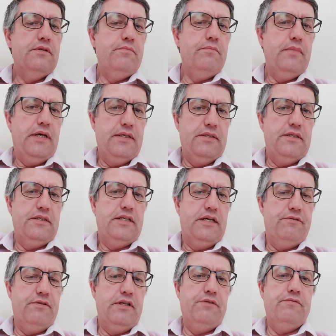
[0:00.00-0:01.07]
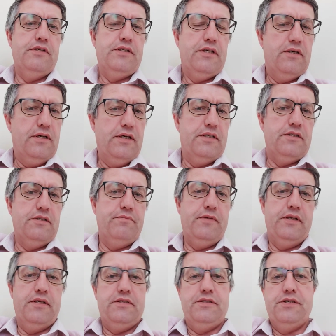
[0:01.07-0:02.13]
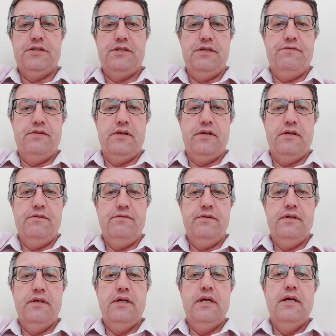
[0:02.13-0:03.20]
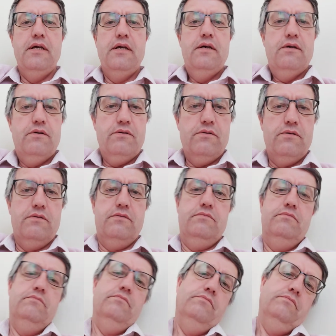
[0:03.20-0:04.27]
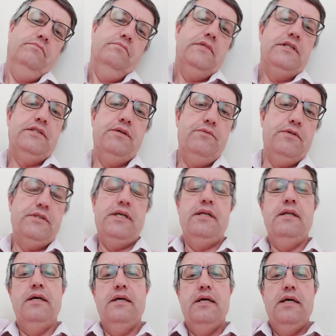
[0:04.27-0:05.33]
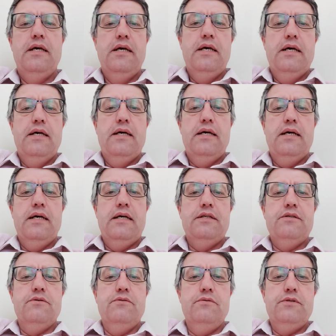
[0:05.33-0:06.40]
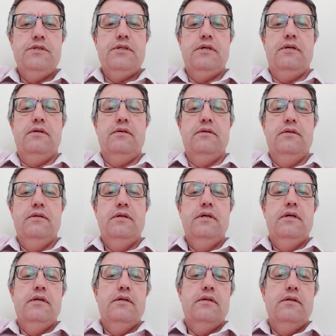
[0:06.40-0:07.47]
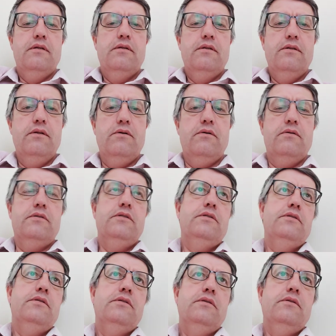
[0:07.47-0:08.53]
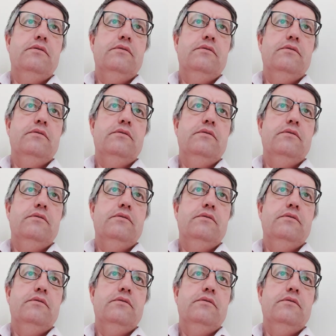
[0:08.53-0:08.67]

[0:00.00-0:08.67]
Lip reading: to mandatorily retire somebody at 65, or as it was then, and also not,